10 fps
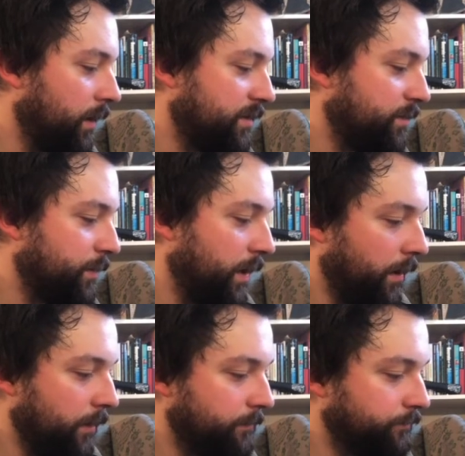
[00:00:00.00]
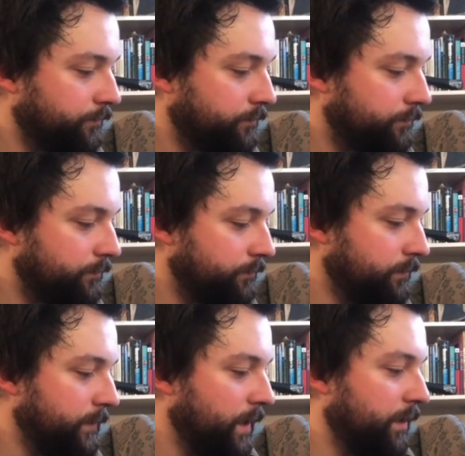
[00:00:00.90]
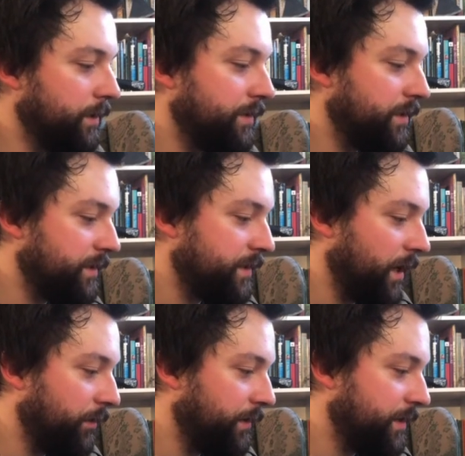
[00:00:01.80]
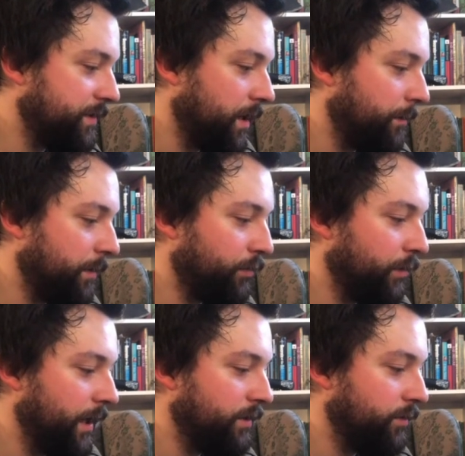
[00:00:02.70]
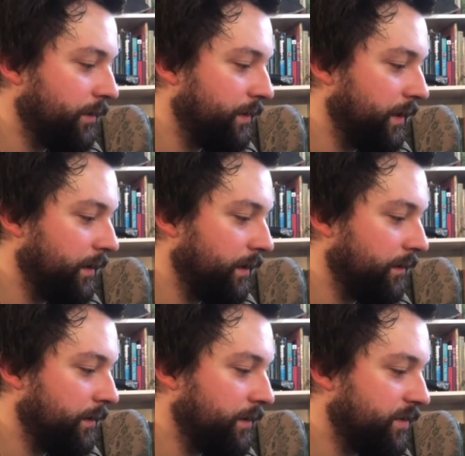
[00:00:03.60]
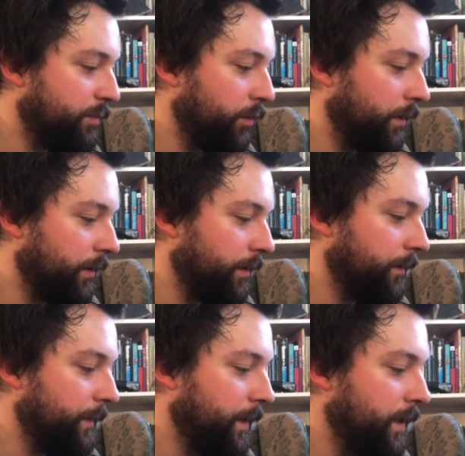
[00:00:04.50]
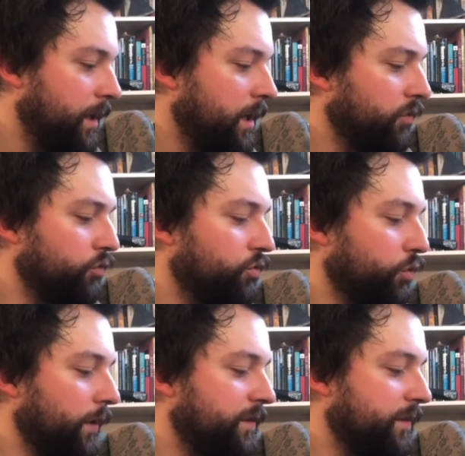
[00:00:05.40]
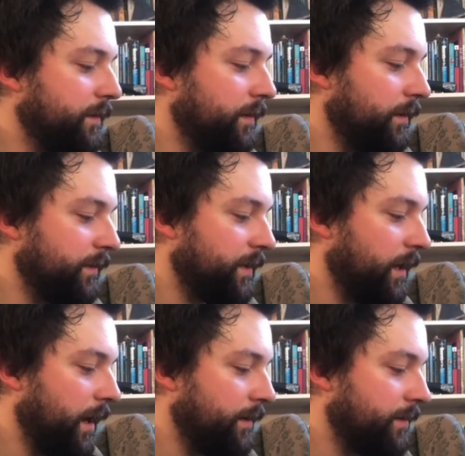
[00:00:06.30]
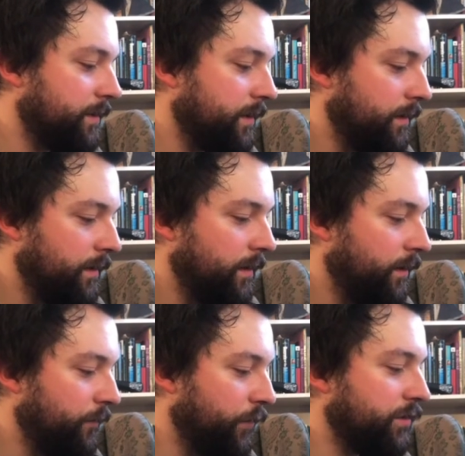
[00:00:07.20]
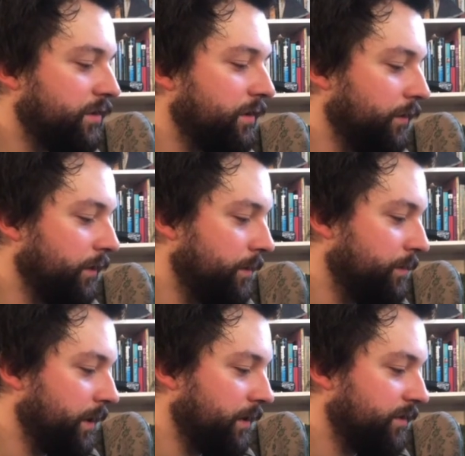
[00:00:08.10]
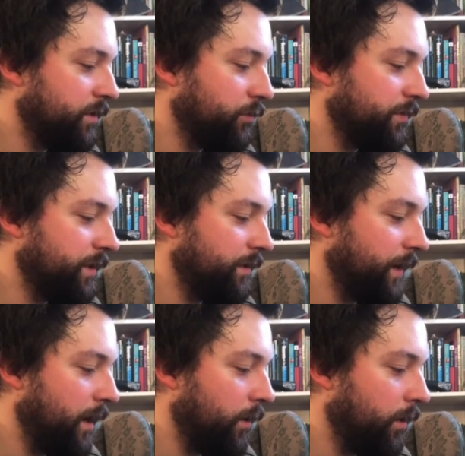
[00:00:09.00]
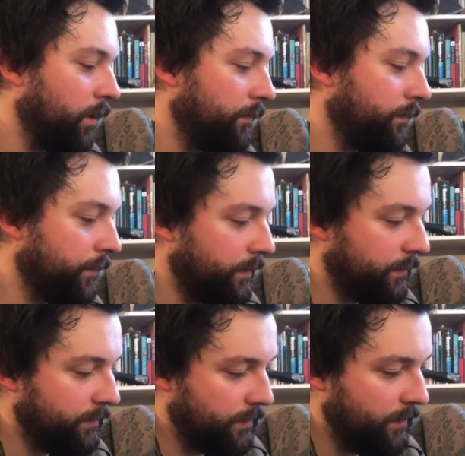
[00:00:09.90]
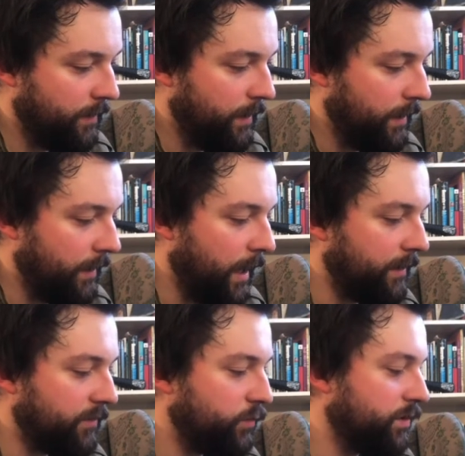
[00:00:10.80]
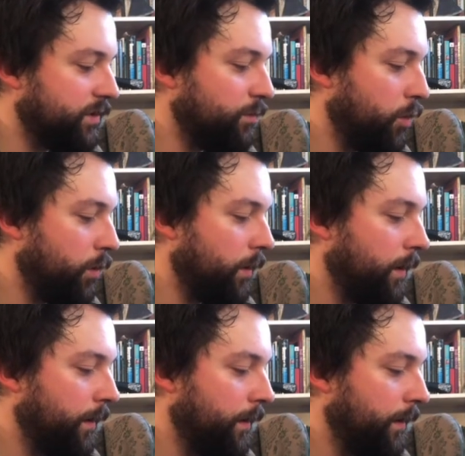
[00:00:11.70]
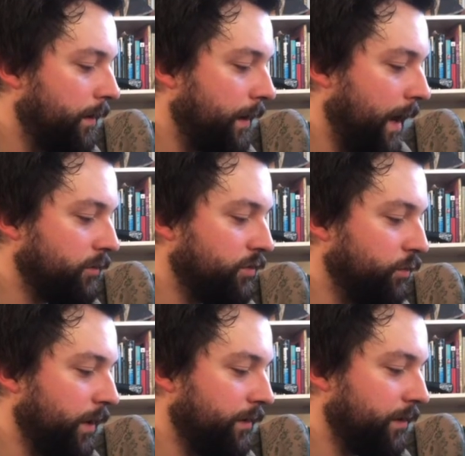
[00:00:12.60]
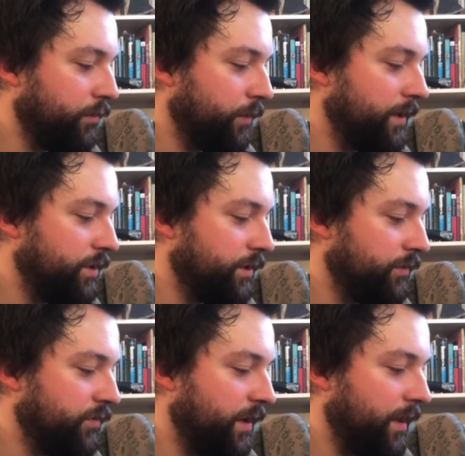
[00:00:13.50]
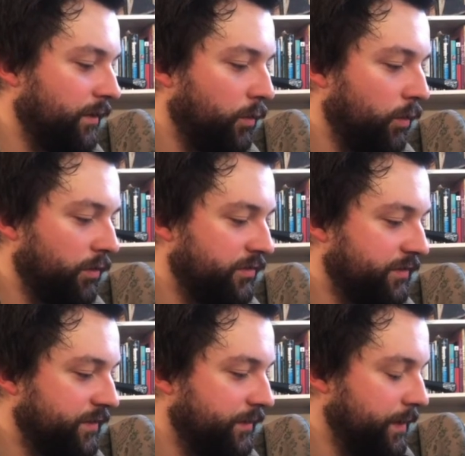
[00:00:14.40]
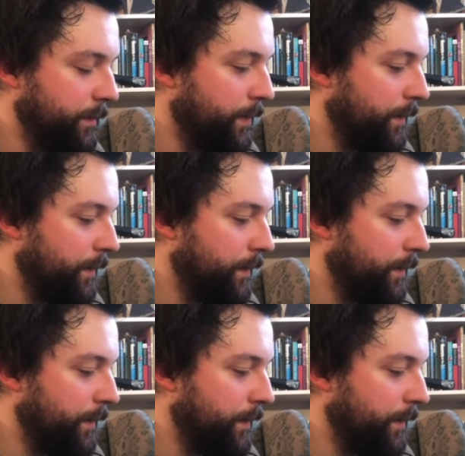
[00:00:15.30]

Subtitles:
spear. Odysseus held these up and prayed to Athena, the despoiler. "Rejoice in these, goddess, first of Olympians to receive our offerings. Guide us once more, now to where the Thracians and their horses sleep."